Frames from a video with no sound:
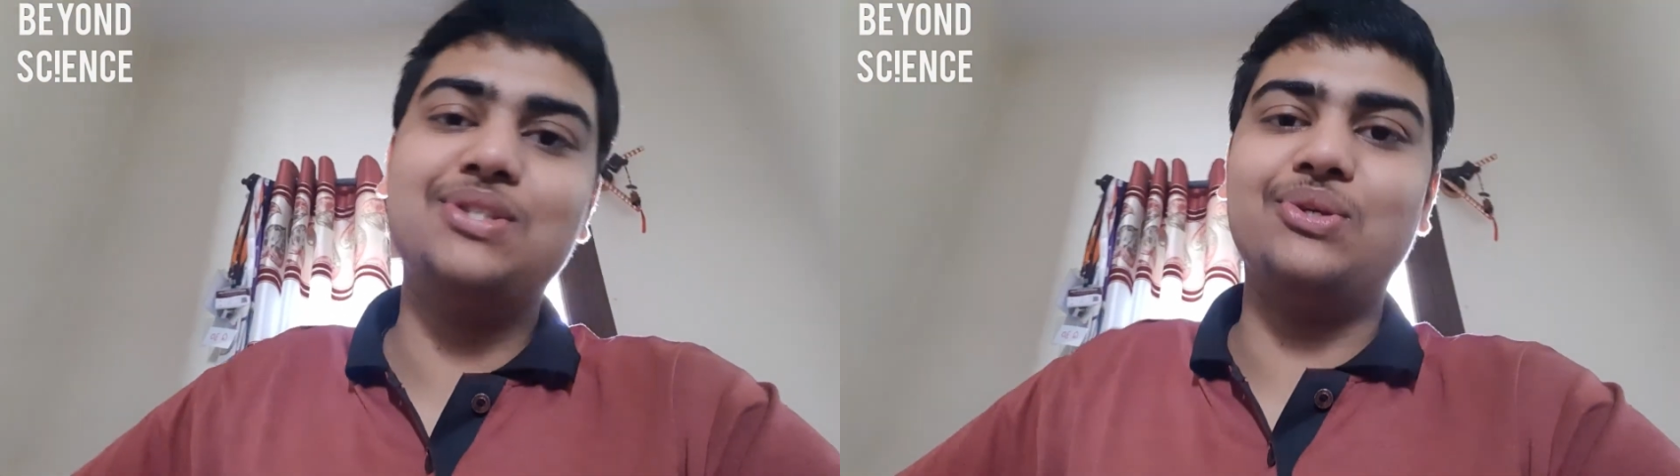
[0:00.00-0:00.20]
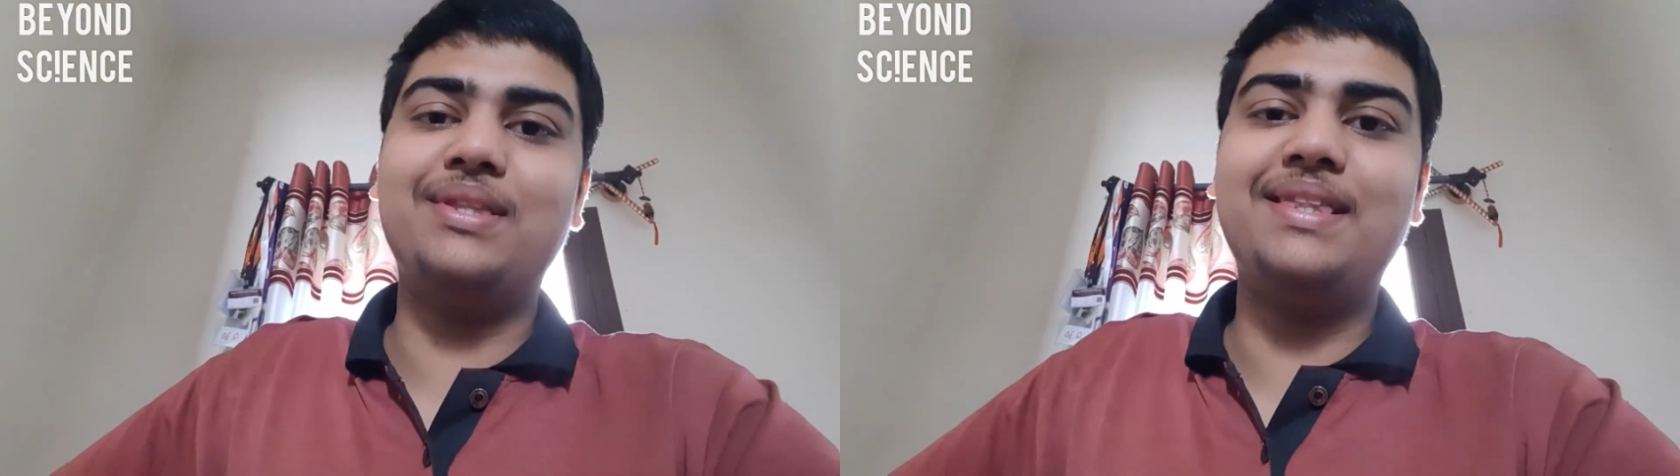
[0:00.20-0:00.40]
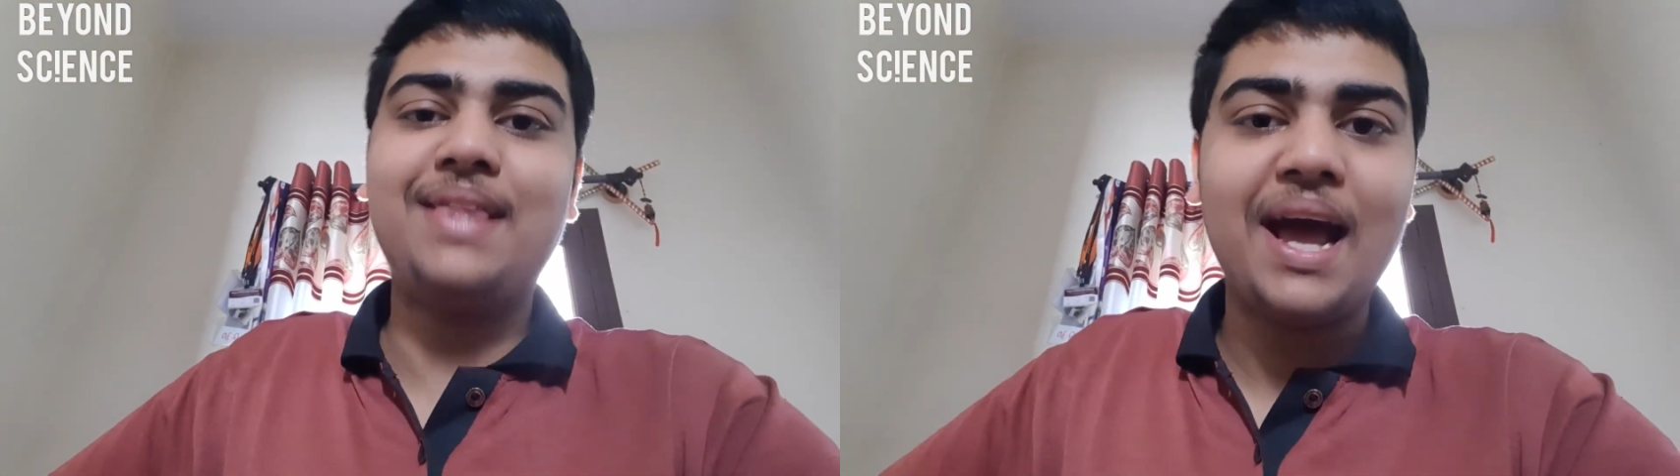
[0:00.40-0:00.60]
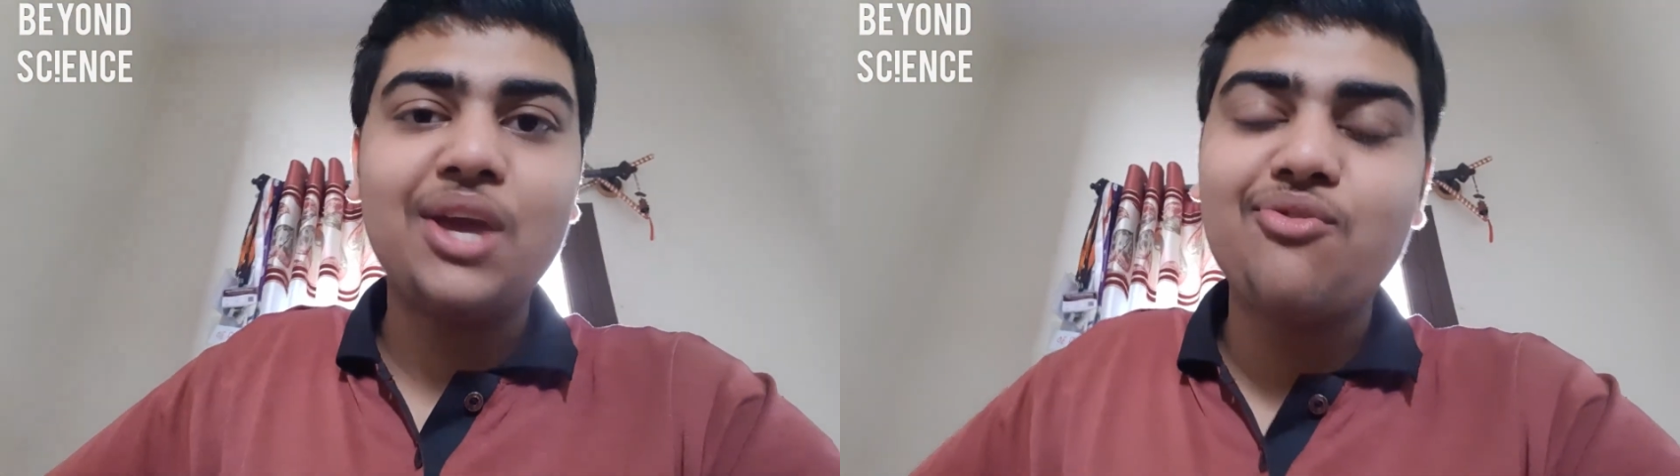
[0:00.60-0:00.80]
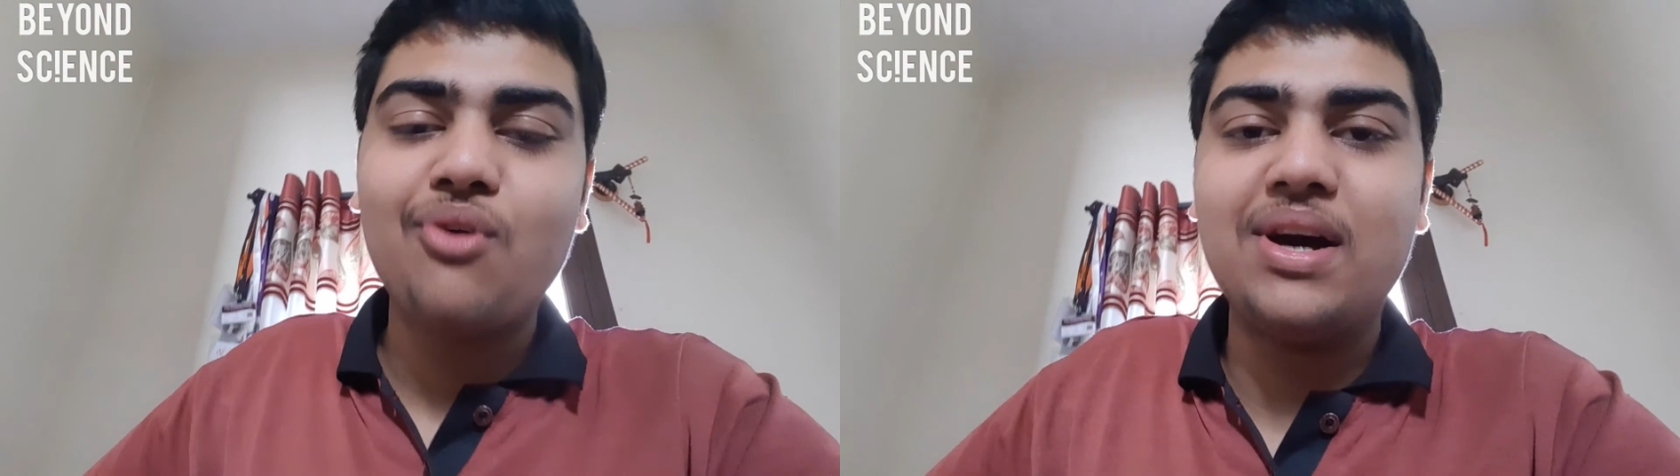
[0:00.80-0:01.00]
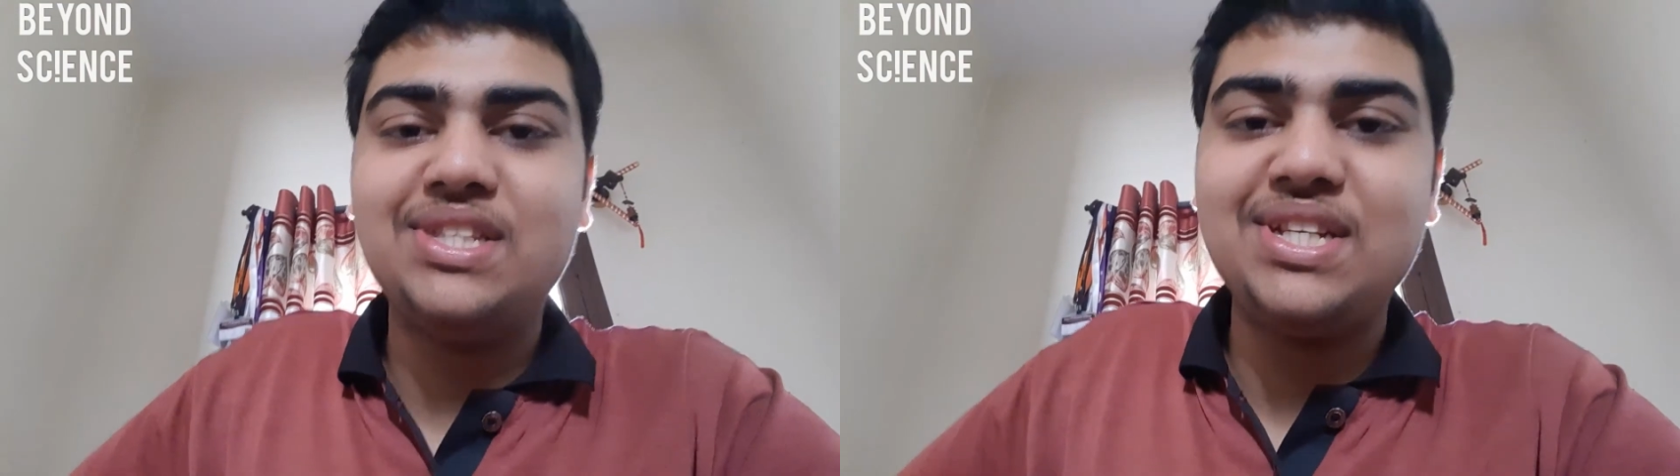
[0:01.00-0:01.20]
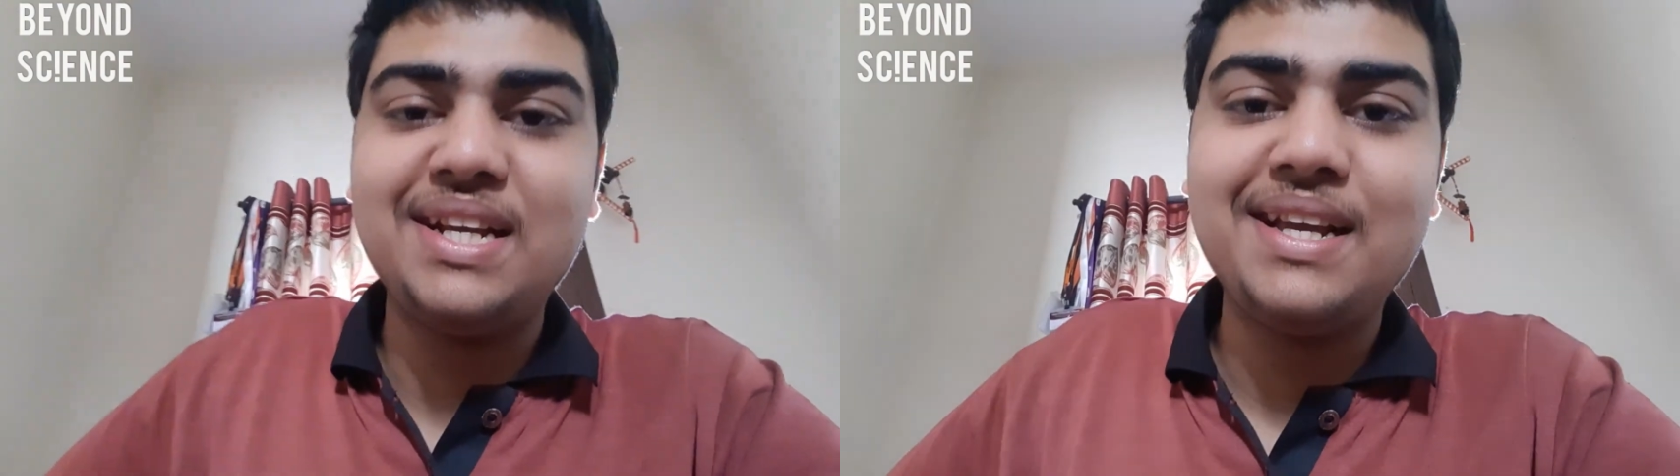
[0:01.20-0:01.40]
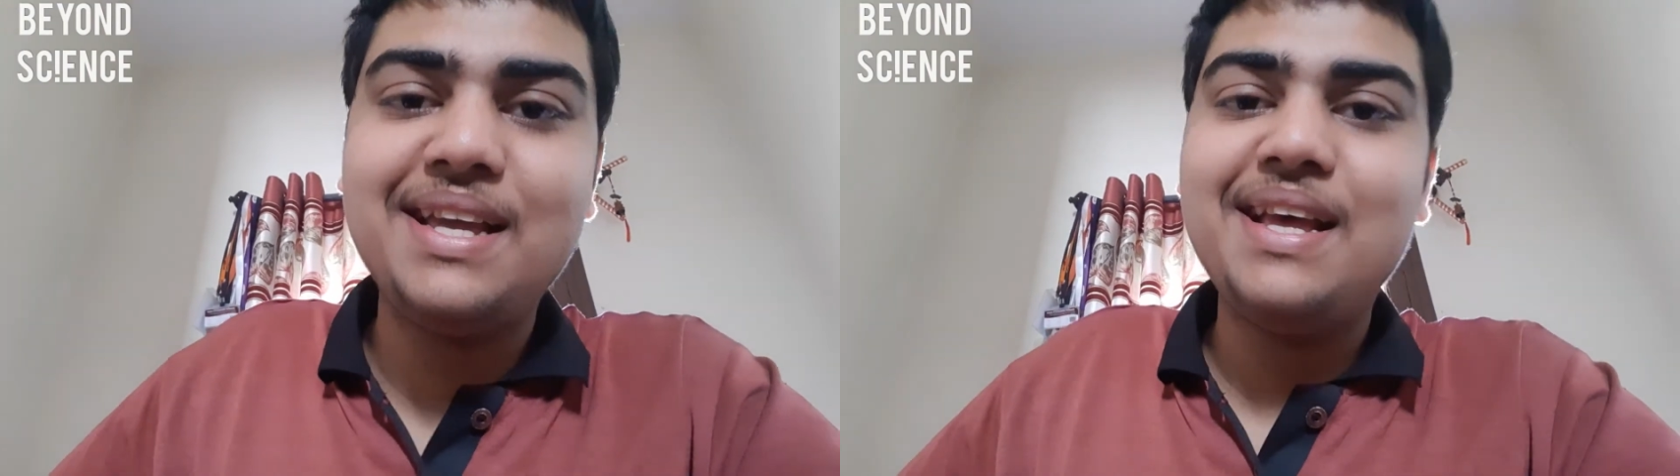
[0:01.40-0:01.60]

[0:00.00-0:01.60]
So thank you for watching.